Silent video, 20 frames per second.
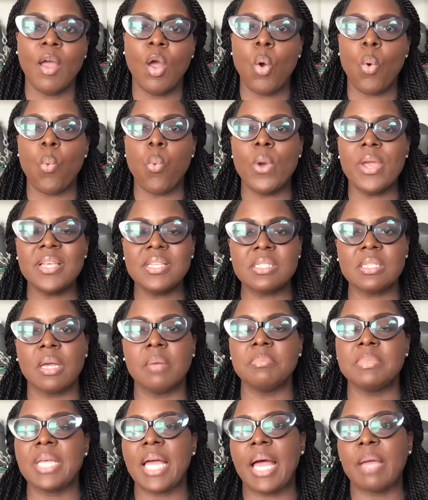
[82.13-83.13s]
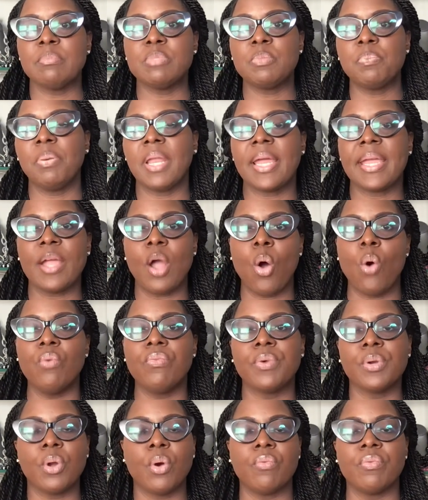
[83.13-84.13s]
we sometimes play
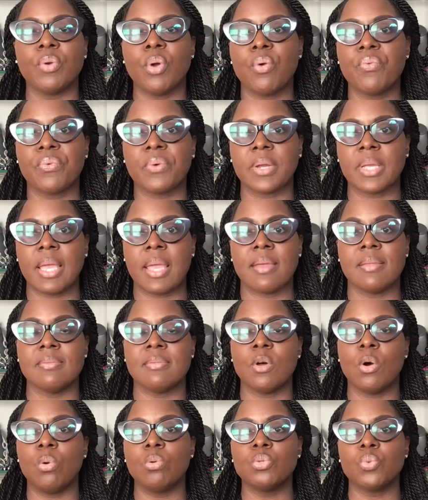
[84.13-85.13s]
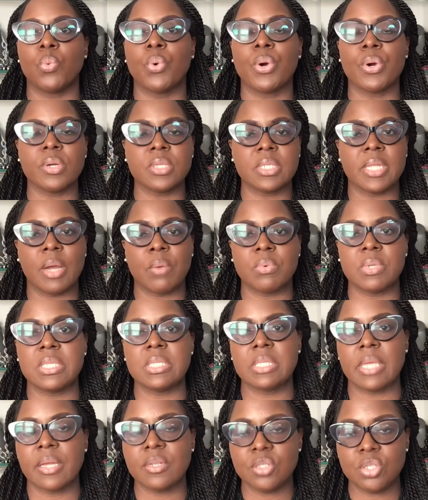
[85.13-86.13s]
over and over and over again those words that were
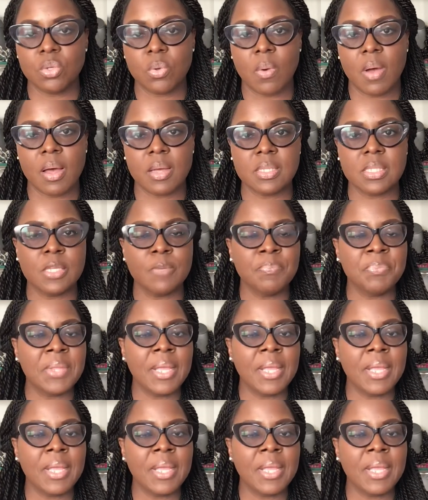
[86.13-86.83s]
said to us